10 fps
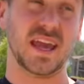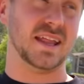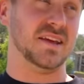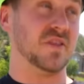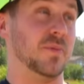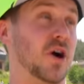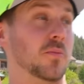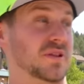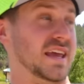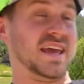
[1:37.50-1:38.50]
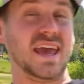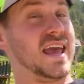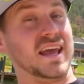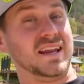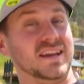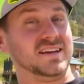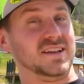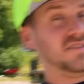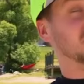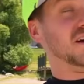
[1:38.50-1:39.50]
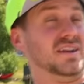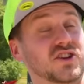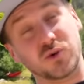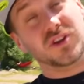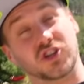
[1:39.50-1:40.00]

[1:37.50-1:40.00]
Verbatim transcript: can't leave the boat, but they can deliver it to the